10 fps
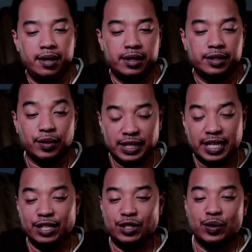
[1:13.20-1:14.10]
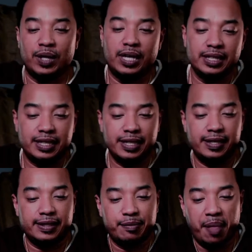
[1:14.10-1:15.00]
so let's get into it. It
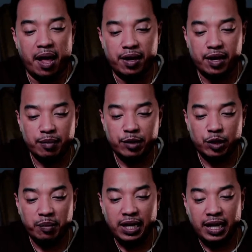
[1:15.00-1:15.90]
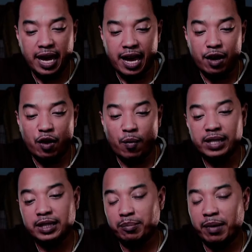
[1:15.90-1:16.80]
says, "Come to me and
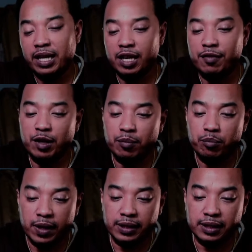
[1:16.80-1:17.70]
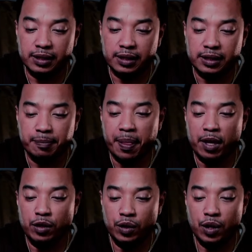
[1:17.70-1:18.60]
rest in my loving presence.
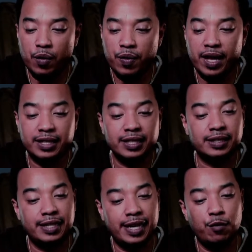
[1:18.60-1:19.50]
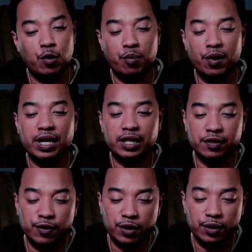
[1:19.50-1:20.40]
You know that this day will bring
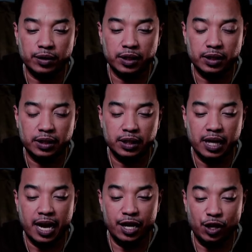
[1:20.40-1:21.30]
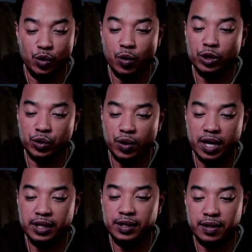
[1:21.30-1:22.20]
difficulties, and you are
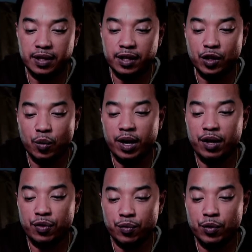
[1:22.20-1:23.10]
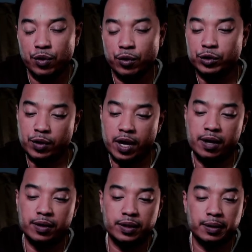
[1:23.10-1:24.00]
trying to think your way through those
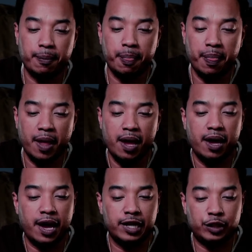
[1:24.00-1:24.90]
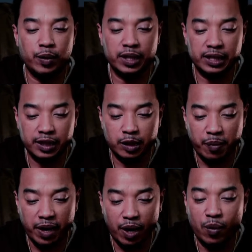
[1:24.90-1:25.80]
trials. As you
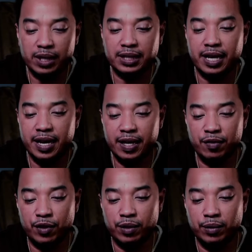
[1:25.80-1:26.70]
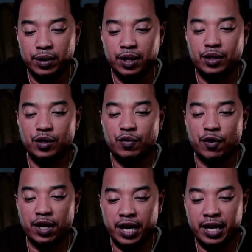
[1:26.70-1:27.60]
anticipate what is ahead of you, you
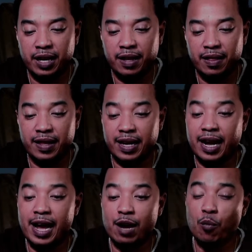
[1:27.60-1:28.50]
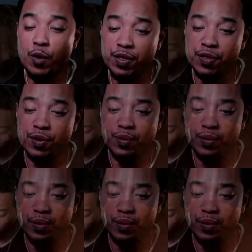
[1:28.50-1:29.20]
forget that I am with you,